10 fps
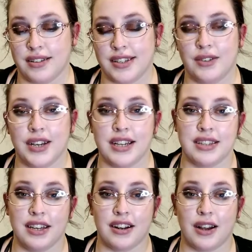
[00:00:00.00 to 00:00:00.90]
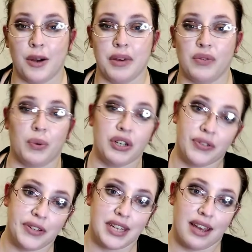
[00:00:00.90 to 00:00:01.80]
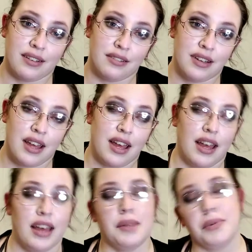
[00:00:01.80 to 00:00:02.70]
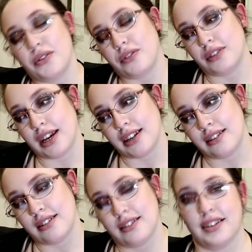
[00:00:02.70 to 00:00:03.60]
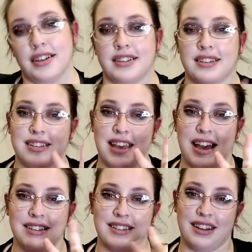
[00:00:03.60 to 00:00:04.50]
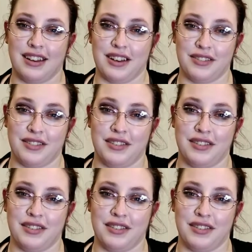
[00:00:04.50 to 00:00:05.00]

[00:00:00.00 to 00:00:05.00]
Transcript: I'll see you guys later. I hope you have a wonderful day and a beautiful night. And this is Cat signing off.